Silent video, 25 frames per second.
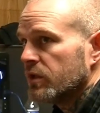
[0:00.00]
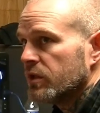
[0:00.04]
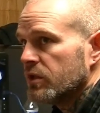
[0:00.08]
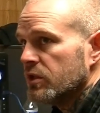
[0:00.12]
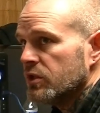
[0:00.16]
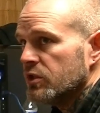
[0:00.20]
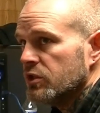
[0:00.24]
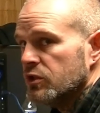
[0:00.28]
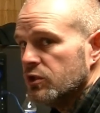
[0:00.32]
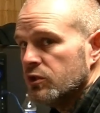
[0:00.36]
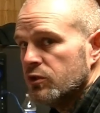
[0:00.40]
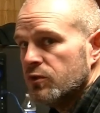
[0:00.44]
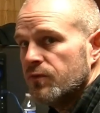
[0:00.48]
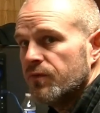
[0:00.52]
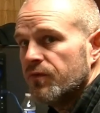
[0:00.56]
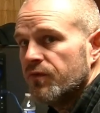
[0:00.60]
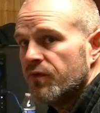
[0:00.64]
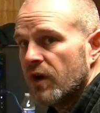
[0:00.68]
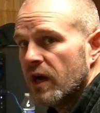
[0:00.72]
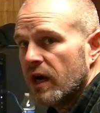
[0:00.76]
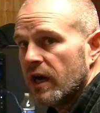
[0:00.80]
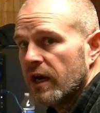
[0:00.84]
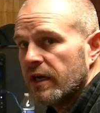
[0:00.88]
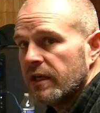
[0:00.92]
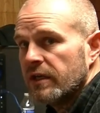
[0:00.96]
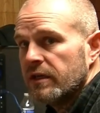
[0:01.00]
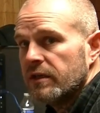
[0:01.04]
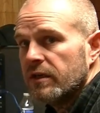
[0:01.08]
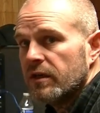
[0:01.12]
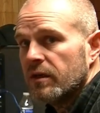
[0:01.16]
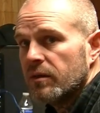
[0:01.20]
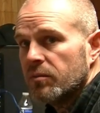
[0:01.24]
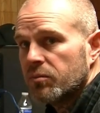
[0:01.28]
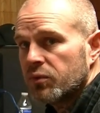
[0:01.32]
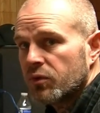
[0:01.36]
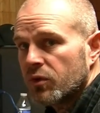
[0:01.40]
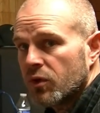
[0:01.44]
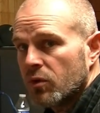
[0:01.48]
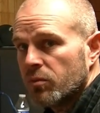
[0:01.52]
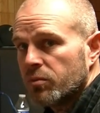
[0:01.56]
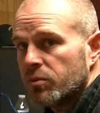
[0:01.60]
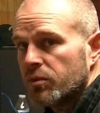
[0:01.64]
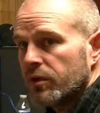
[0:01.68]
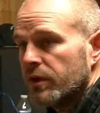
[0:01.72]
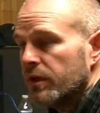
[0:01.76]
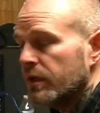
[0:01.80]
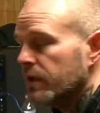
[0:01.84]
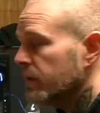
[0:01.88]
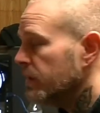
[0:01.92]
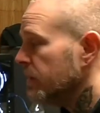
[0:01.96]
that you find
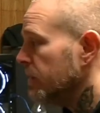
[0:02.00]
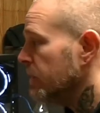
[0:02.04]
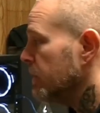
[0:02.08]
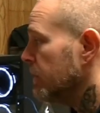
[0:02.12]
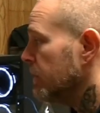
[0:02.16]
appropriate.